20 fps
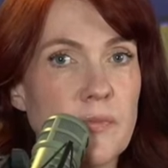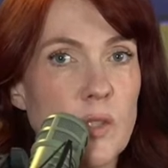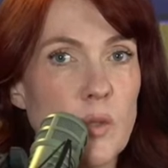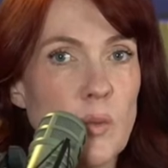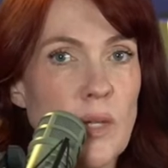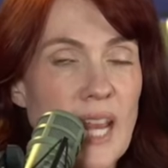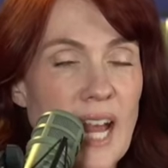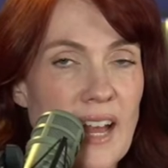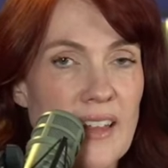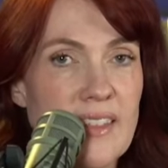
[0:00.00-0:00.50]

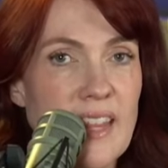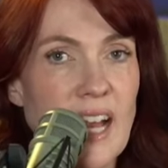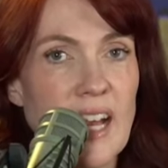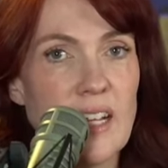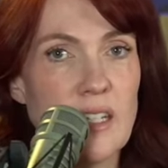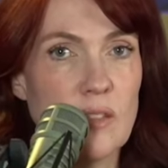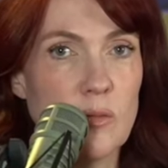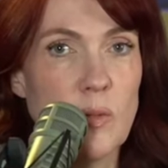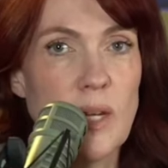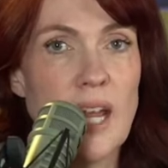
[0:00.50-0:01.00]
We had
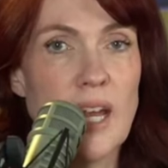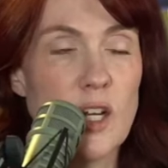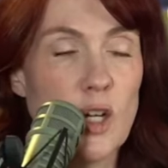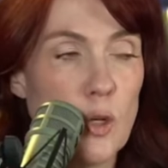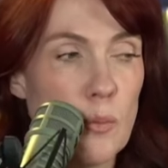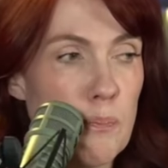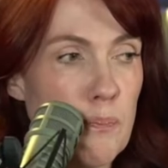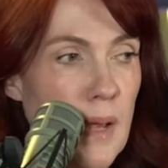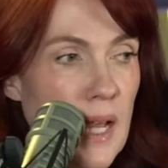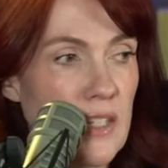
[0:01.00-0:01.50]
that. We had
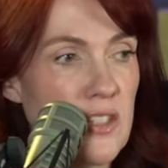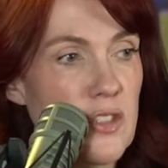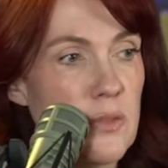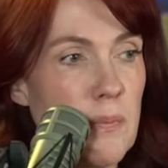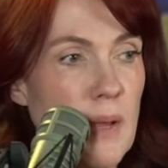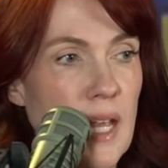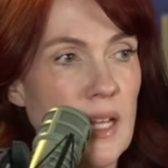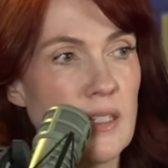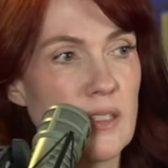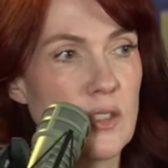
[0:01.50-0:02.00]
our best
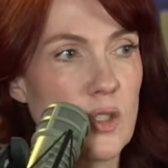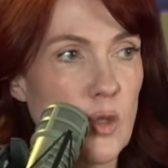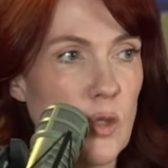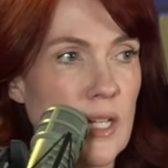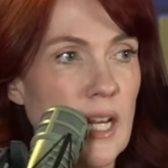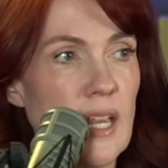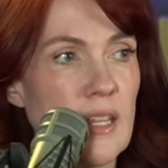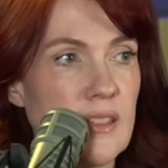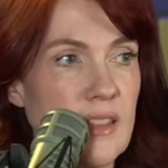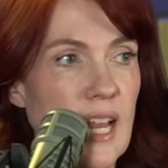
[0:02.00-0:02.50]
men
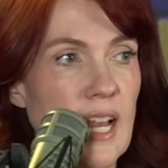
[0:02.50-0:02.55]
create